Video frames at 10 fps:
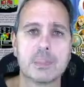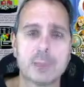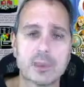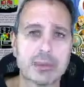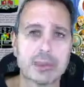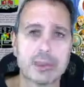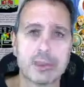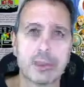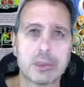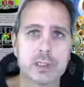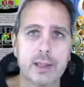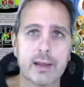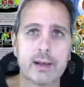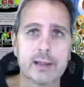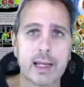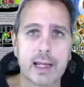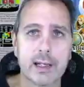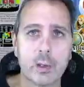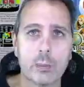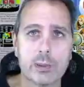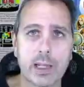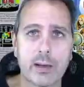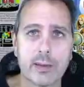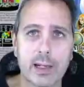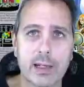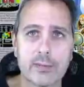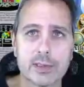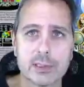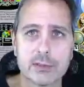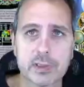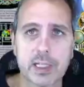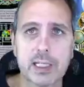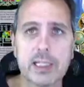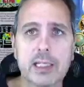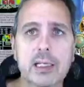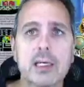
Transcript: sure there's doors there that I can open now that I have the silver key.